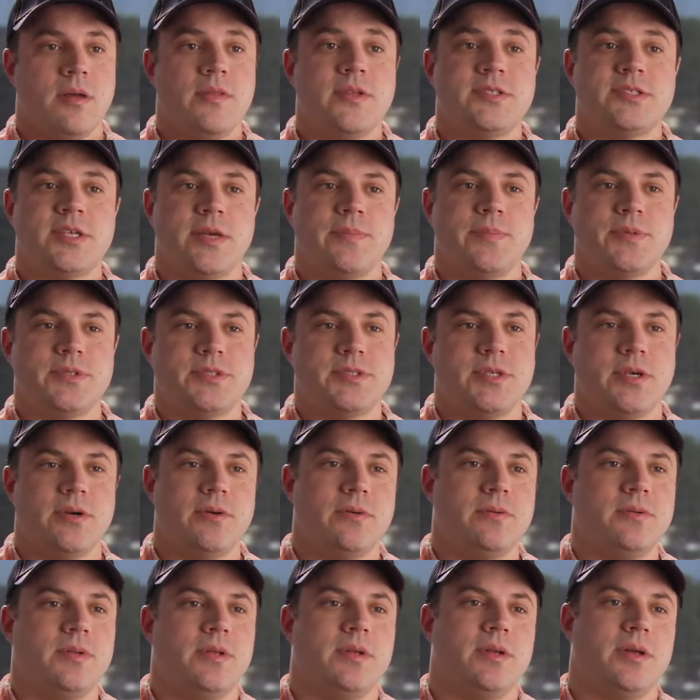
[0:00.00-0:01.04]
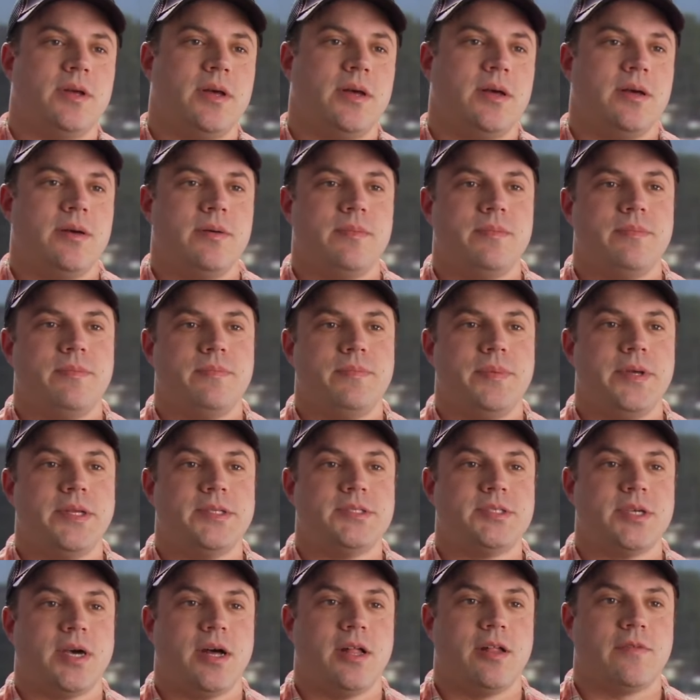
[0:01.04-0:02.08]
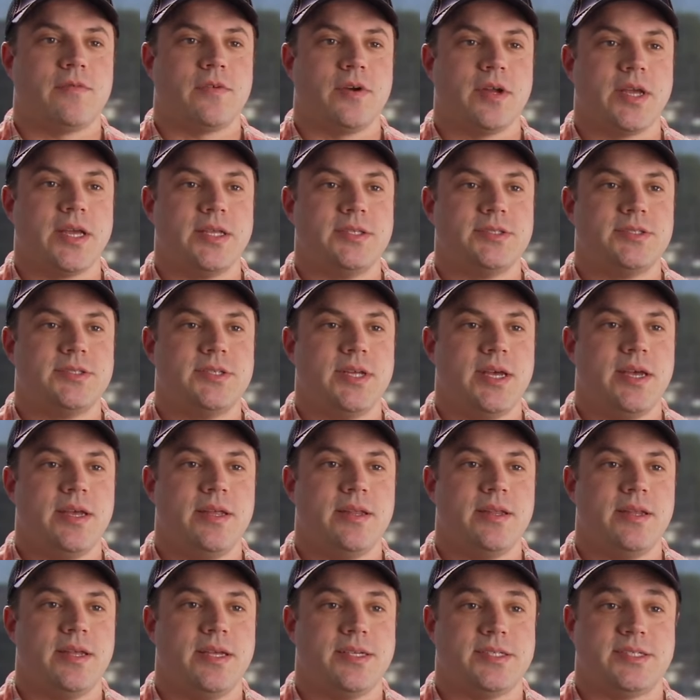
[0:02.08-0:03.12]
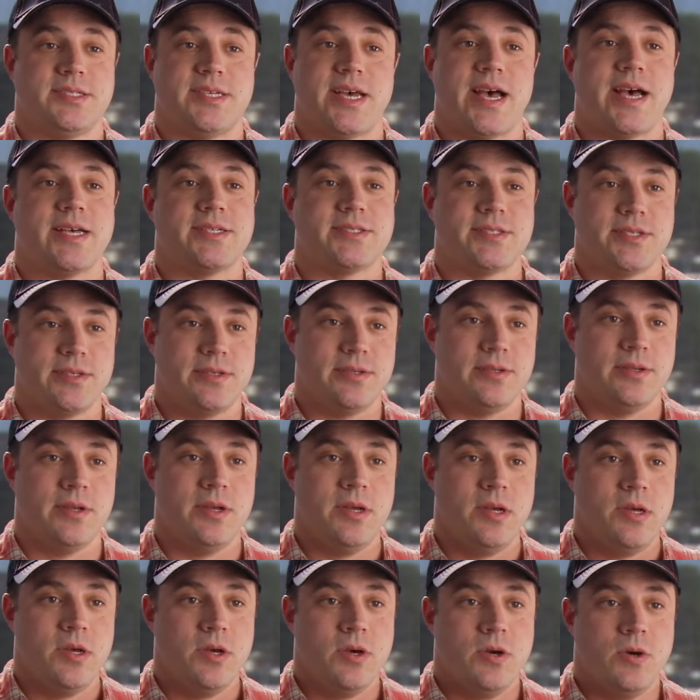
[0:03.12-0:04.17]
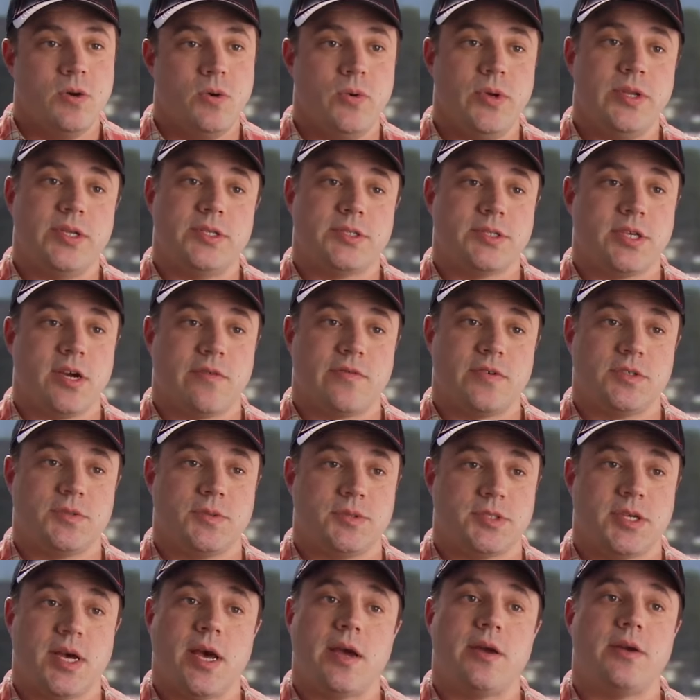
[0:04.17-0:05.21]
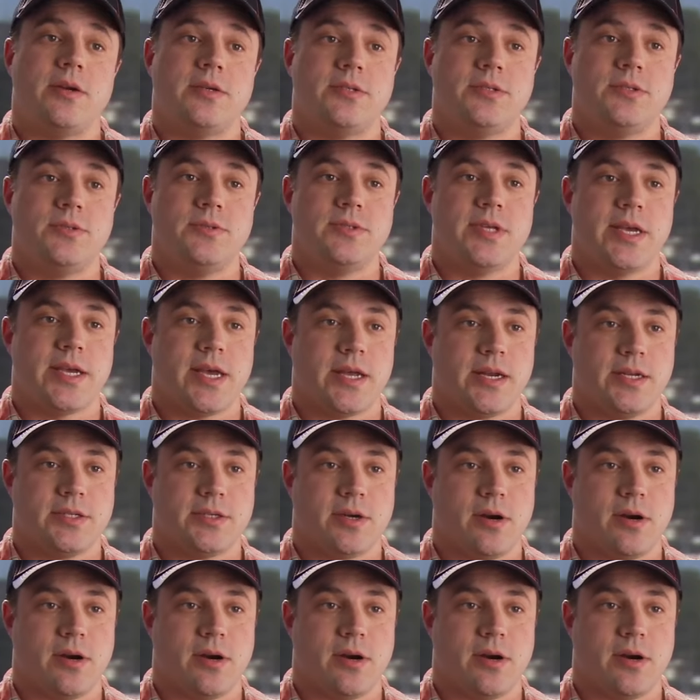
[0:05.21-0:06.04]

This episode um, pits Oliver against an assassin who he discovers was hired to take out a